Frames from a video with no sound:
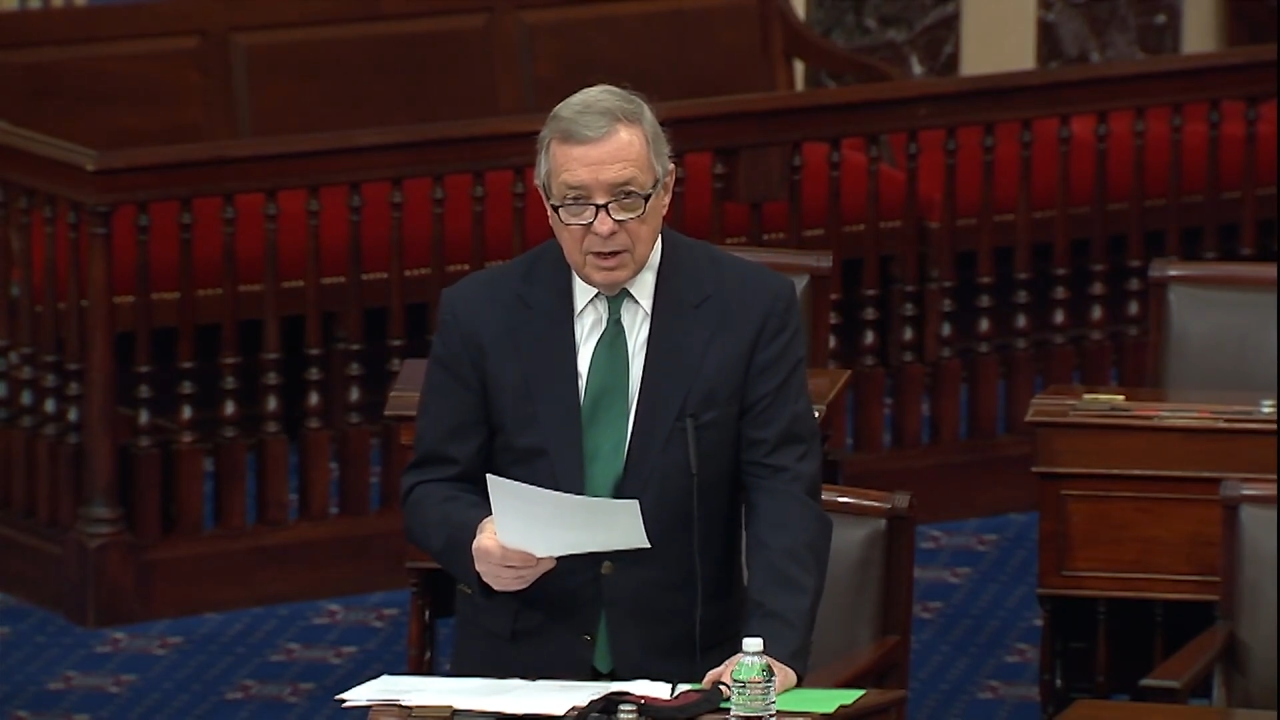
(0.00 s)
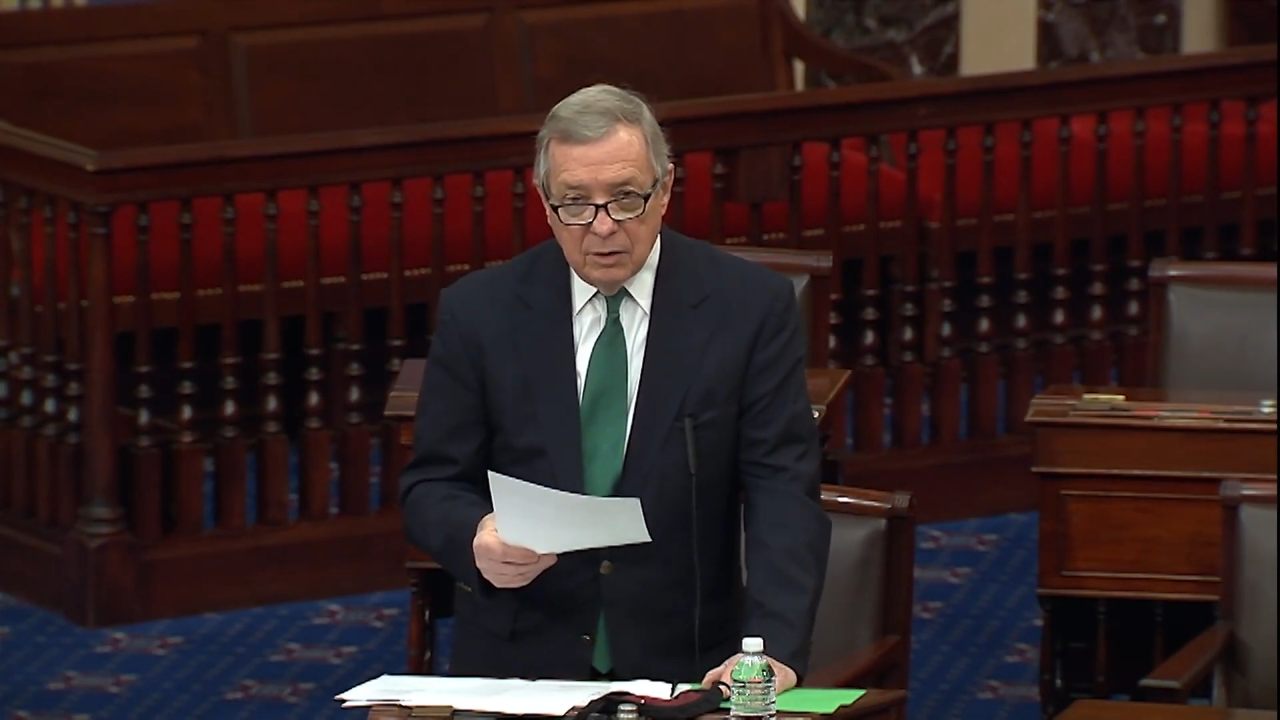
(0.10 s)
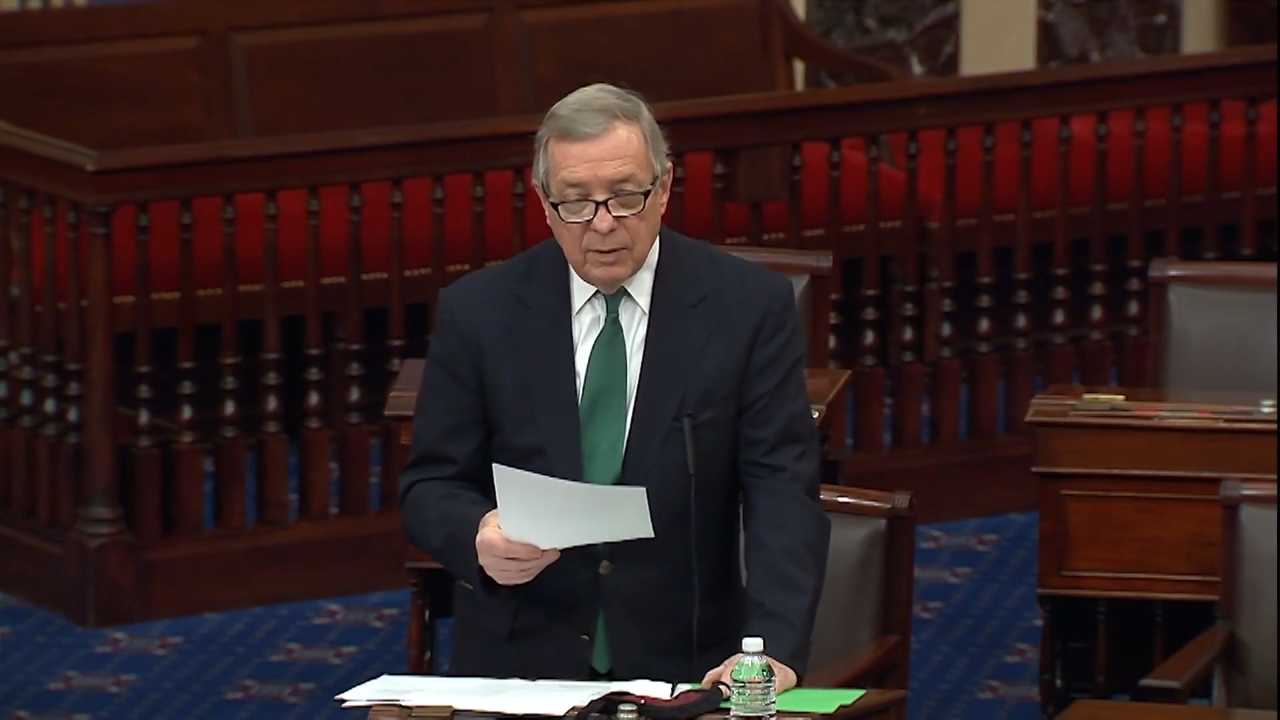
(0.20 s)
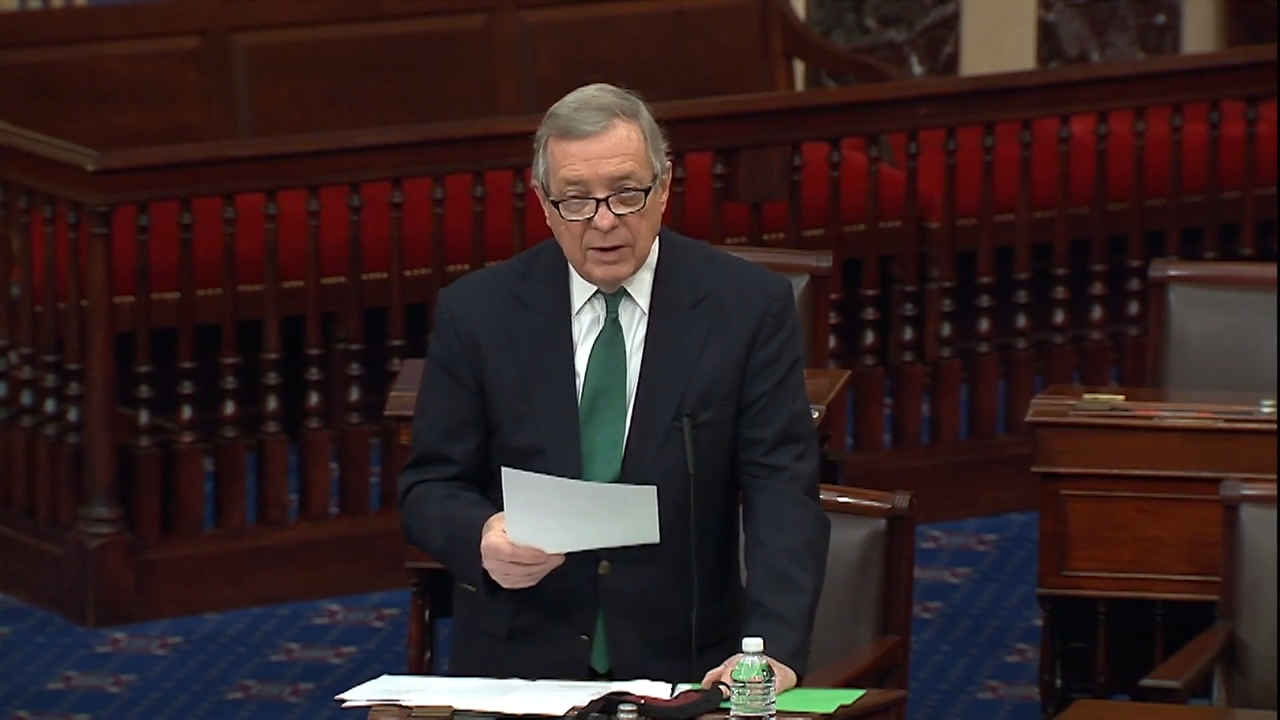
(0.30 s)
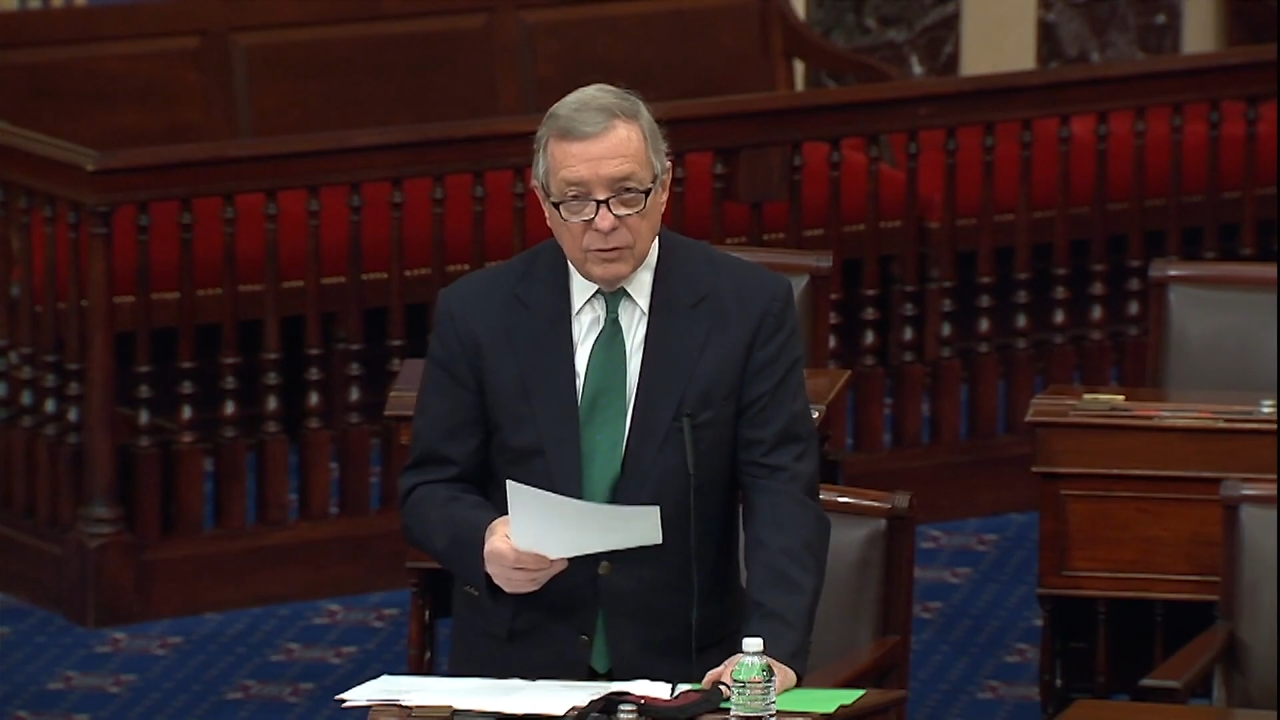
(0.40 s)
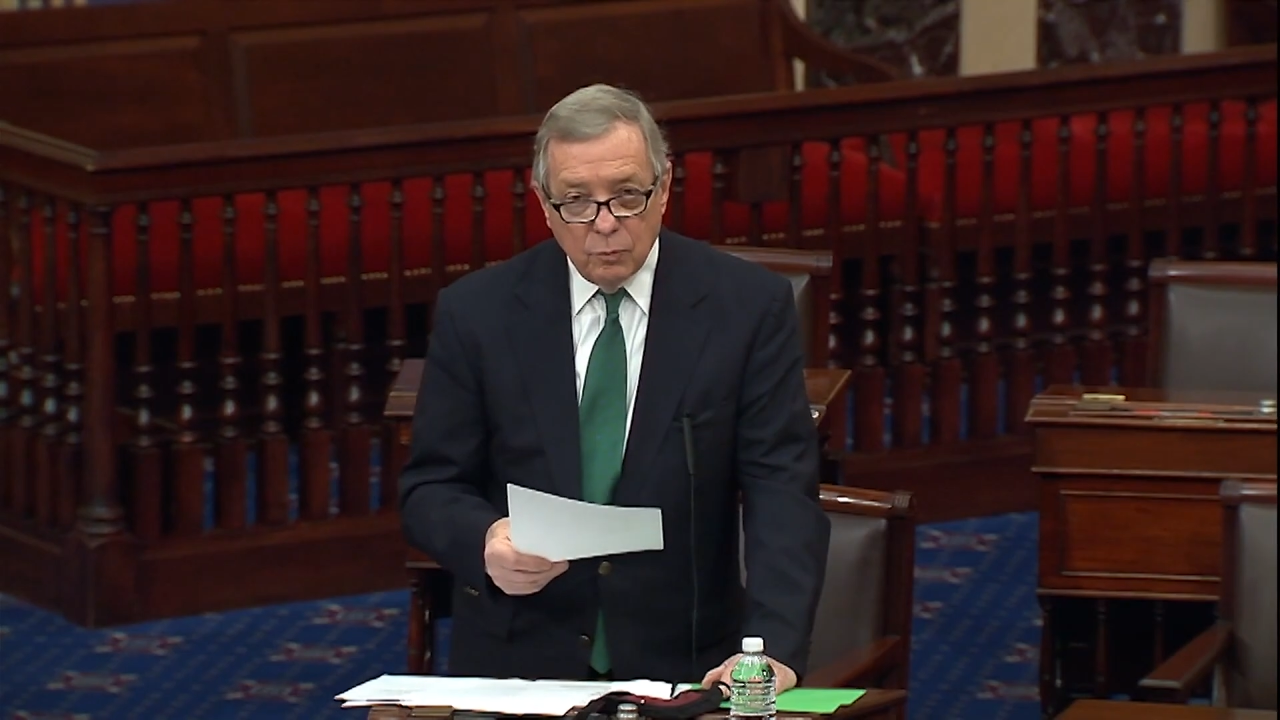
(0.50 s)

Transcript: around the